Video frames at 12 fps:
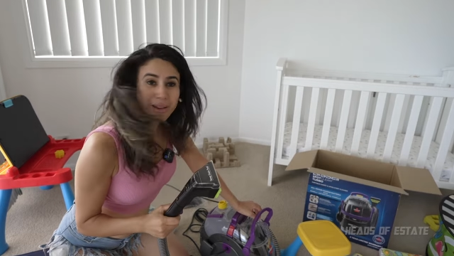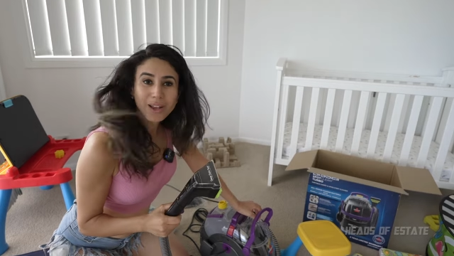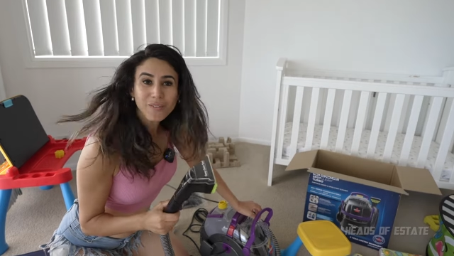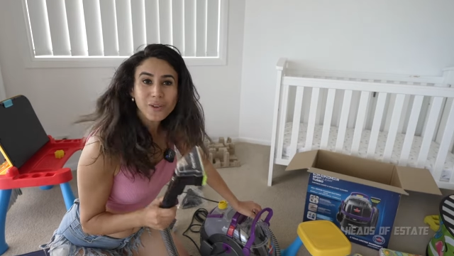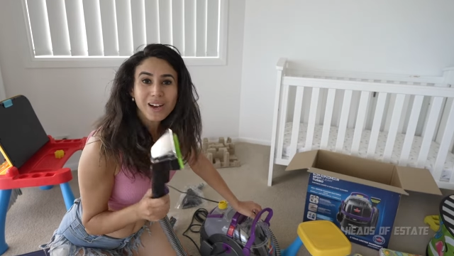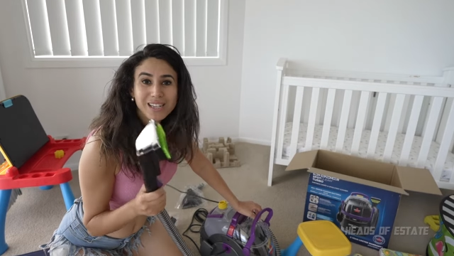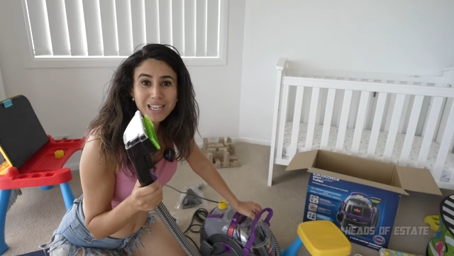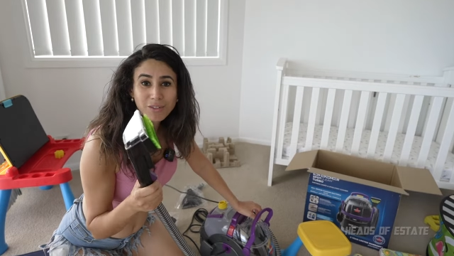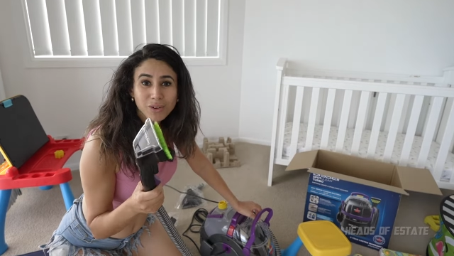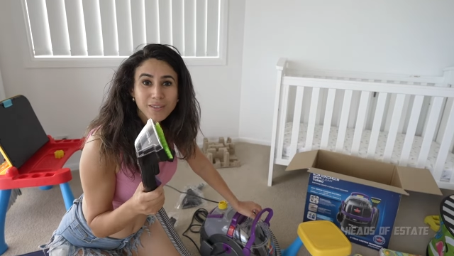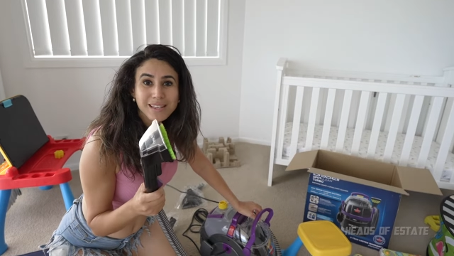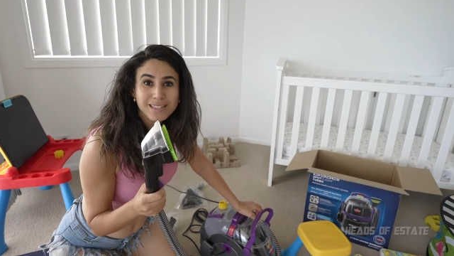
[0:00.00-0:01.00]
me know if you guys have
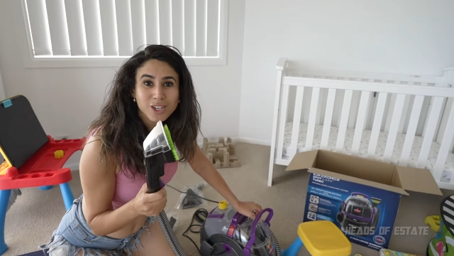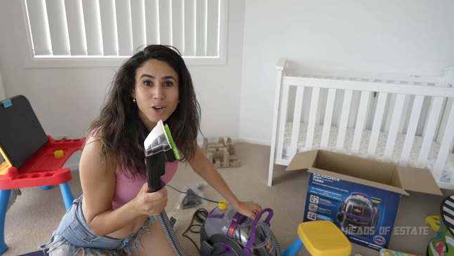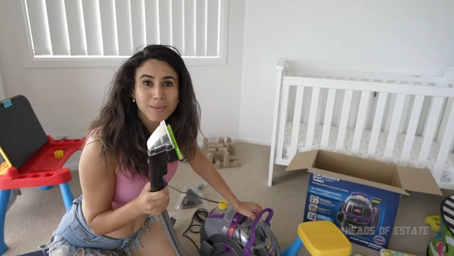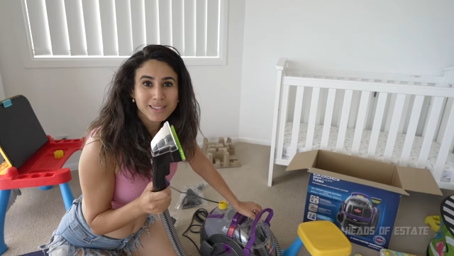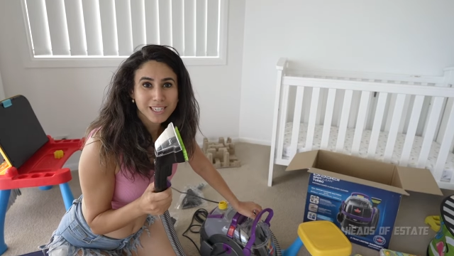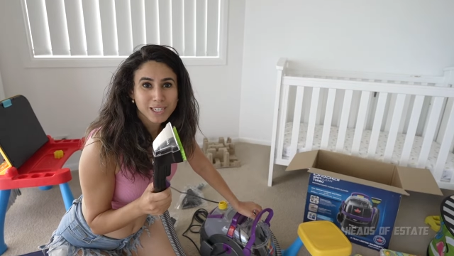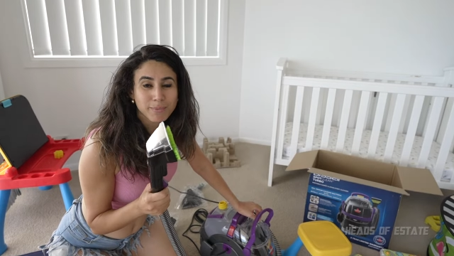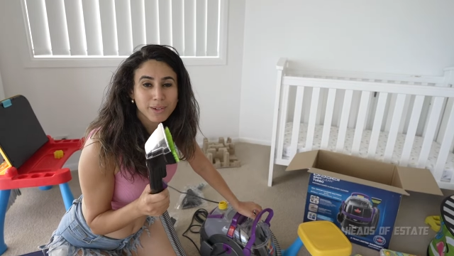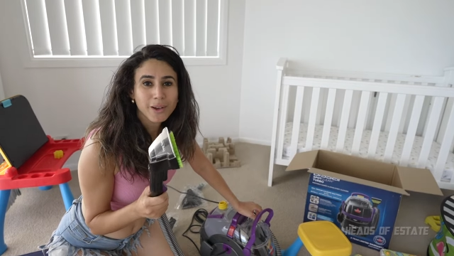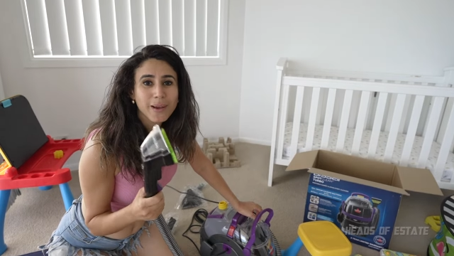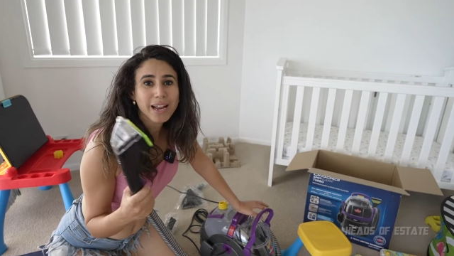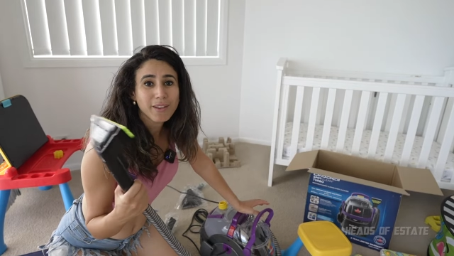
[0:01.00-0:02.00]
one of these in the comment section
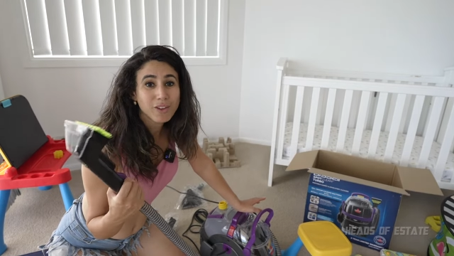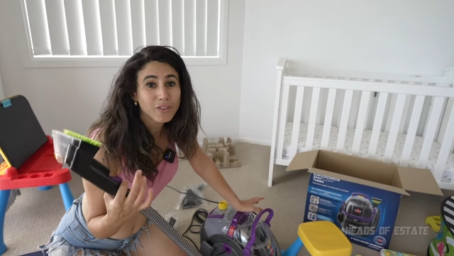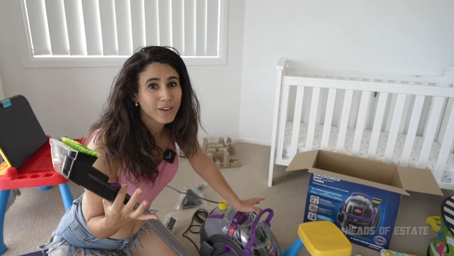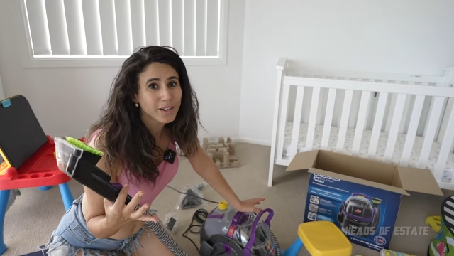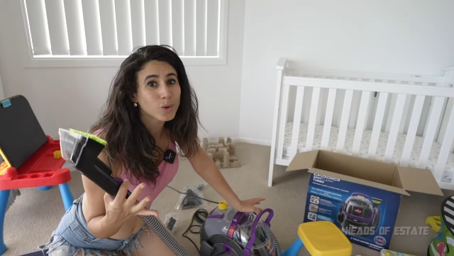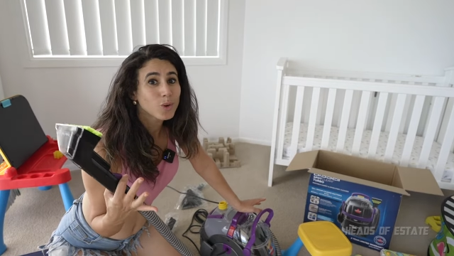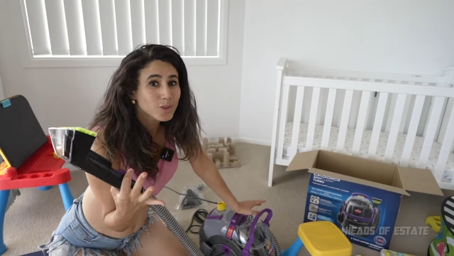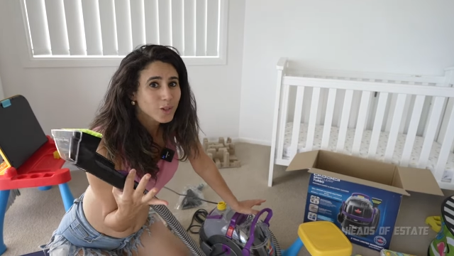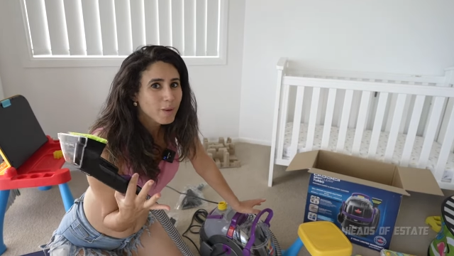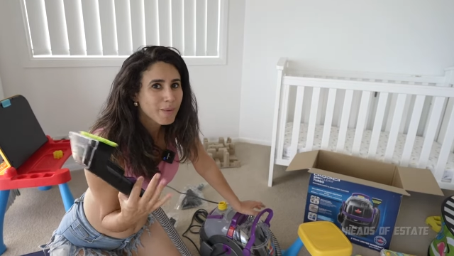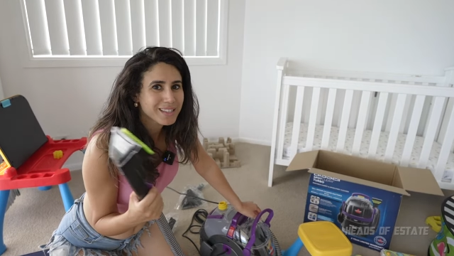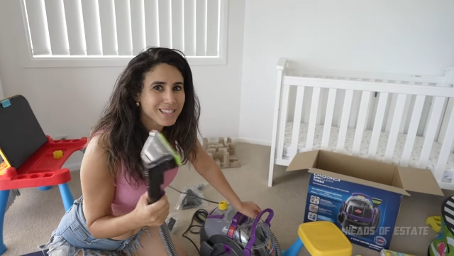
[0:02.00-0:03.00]
below and if you find it also
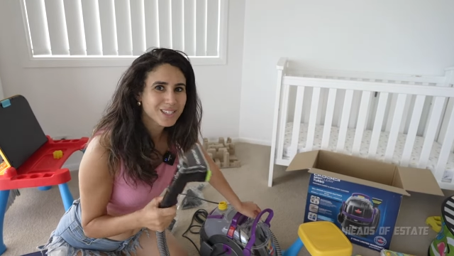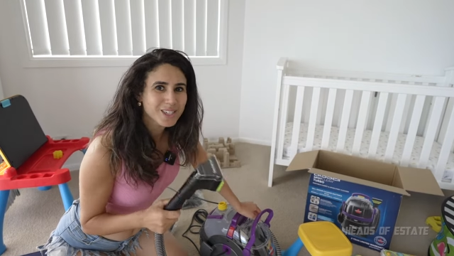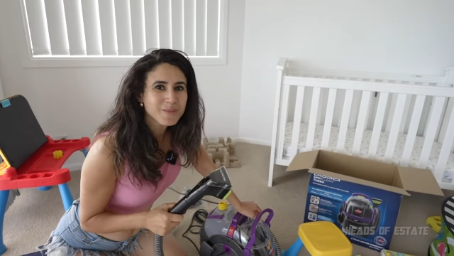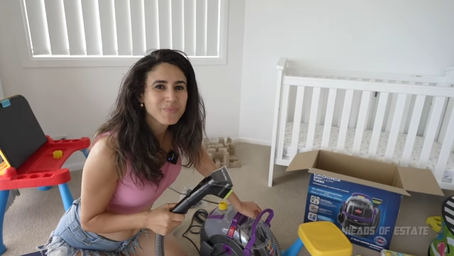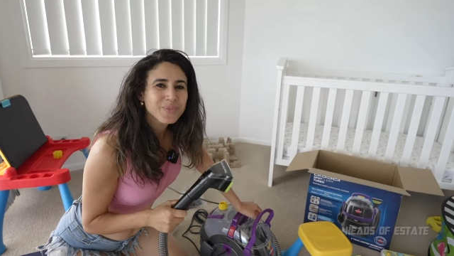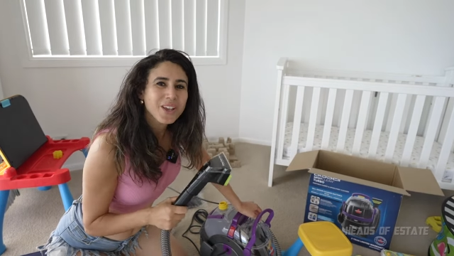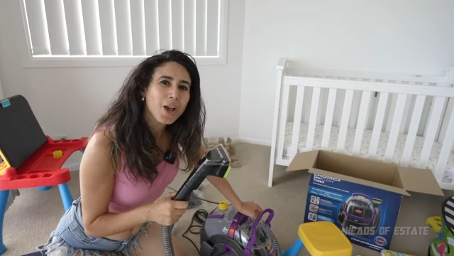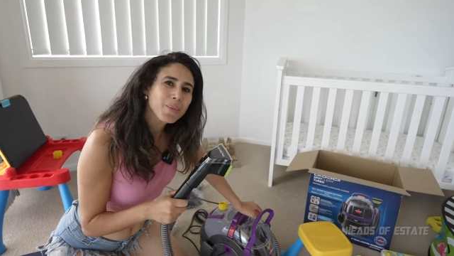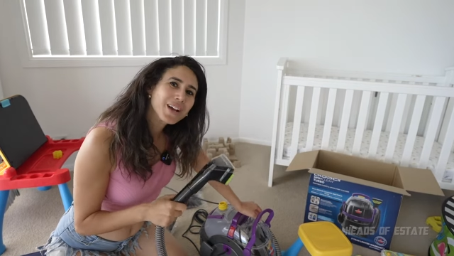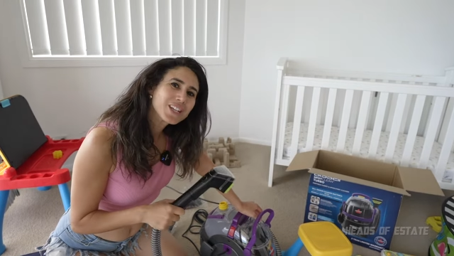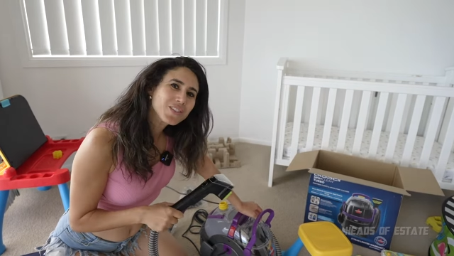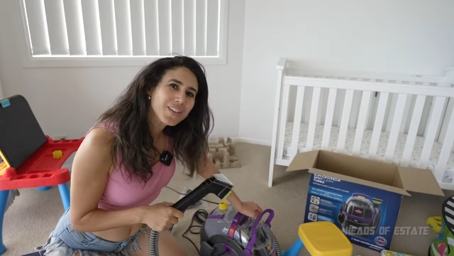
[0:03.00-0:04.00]
amazing too. Hope
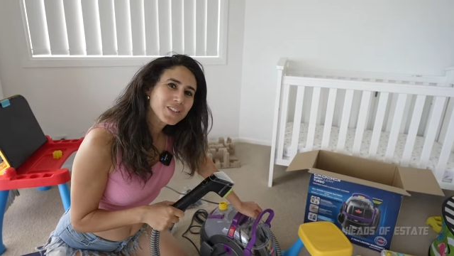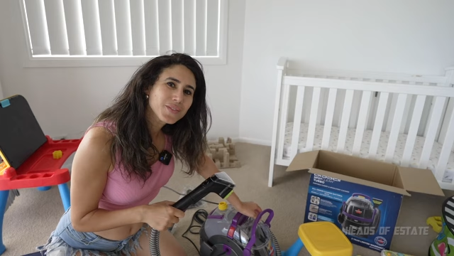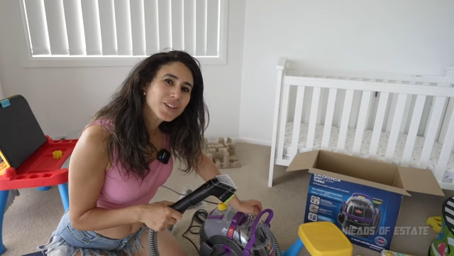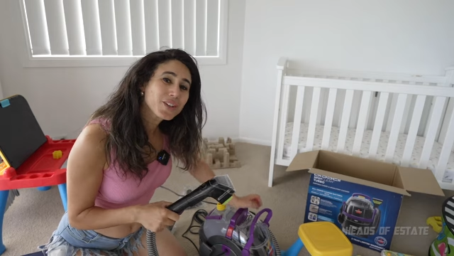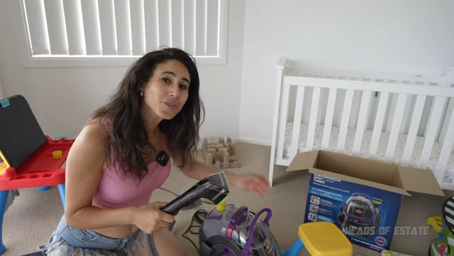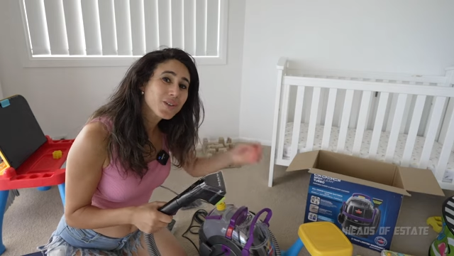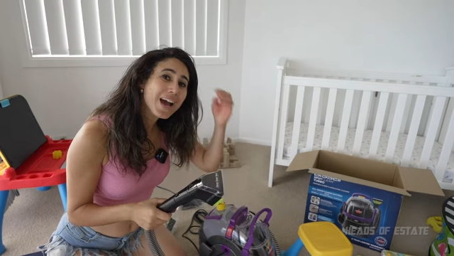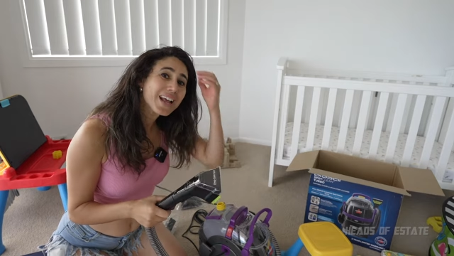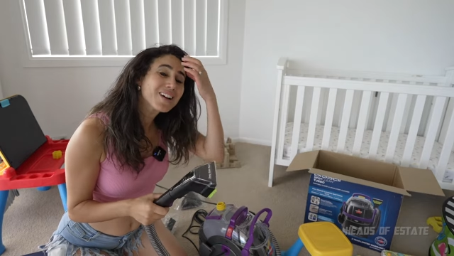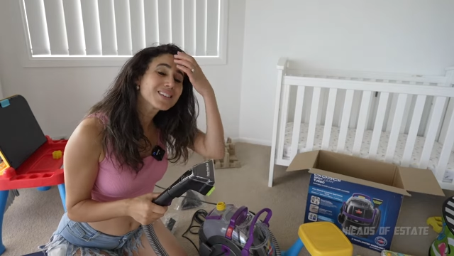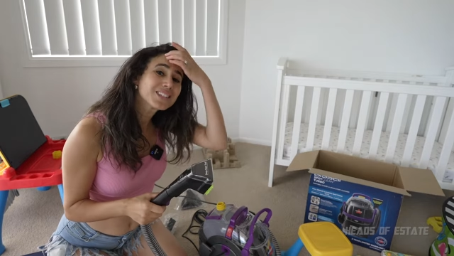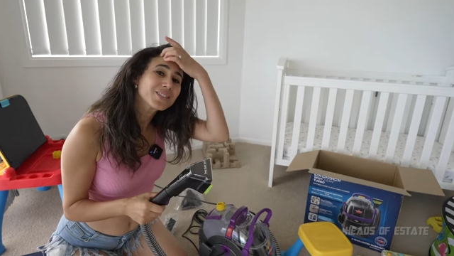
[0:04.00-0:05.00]
you guys found this video useful and
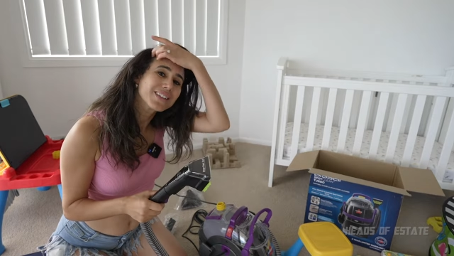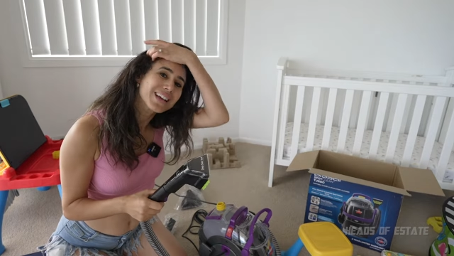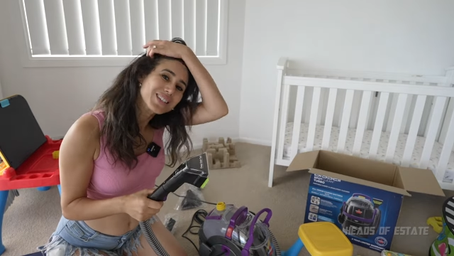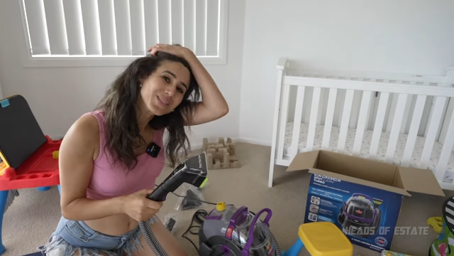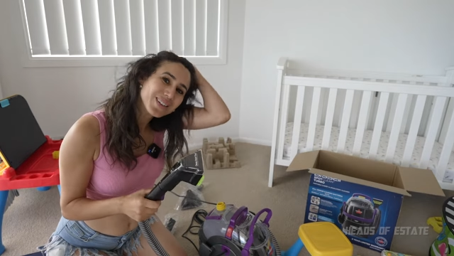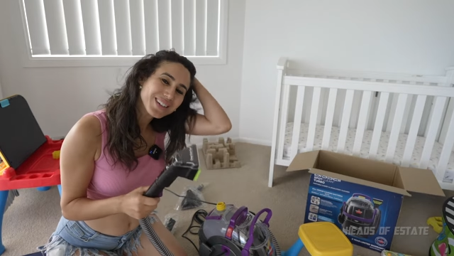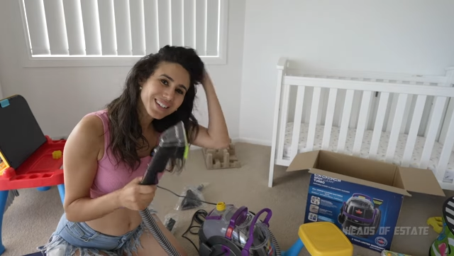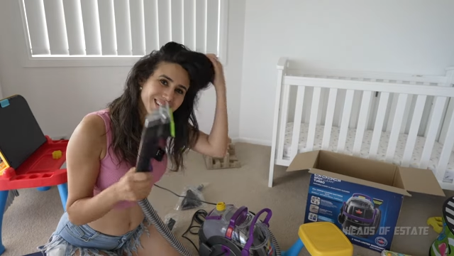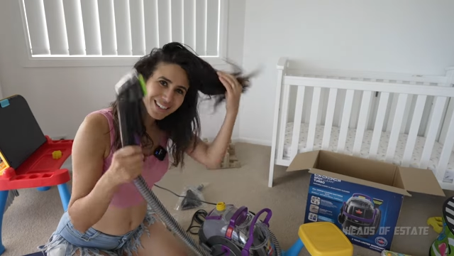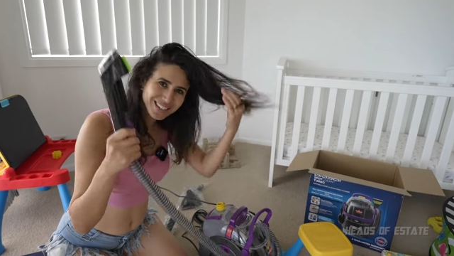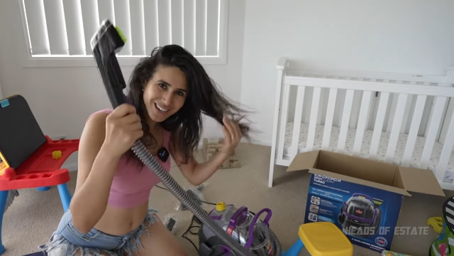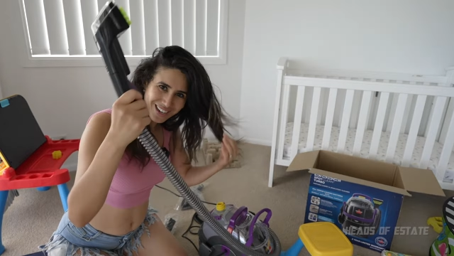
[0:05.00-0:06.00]
I'll see you on the next
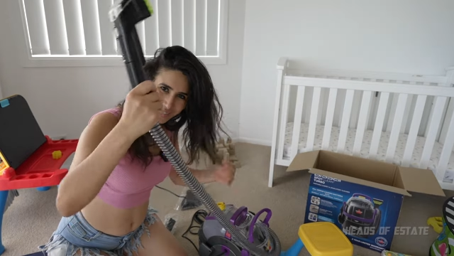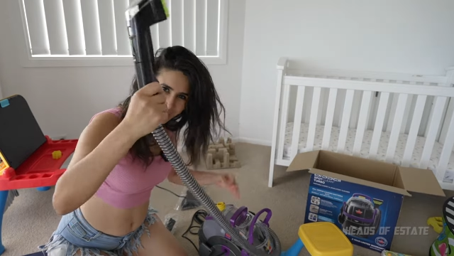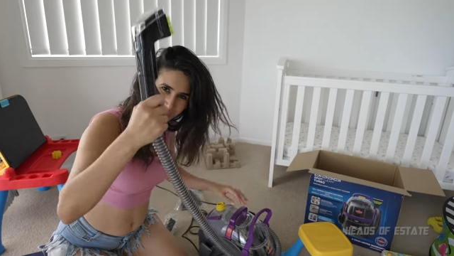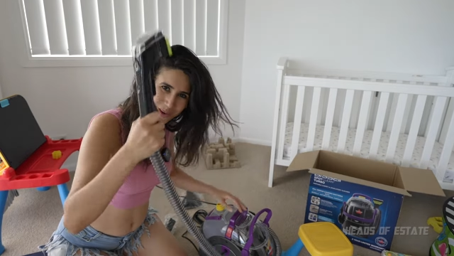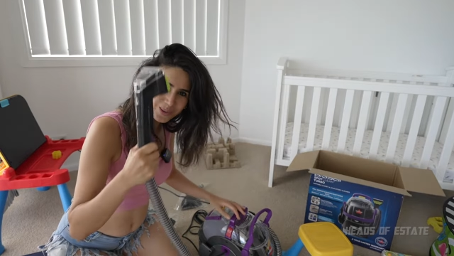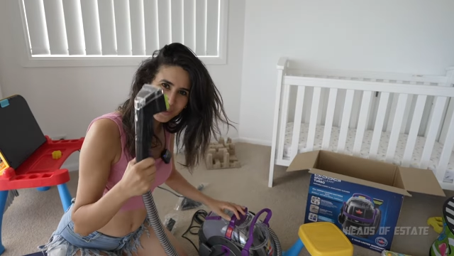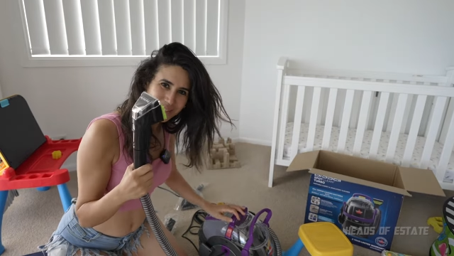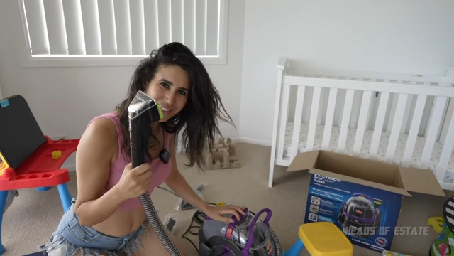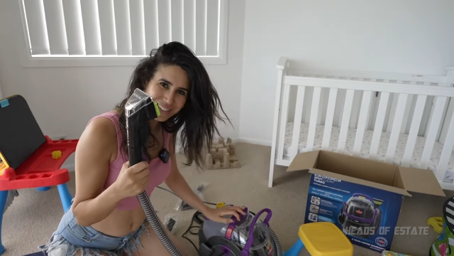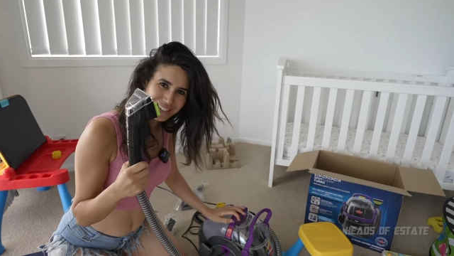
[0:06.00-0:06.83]
one. Woo.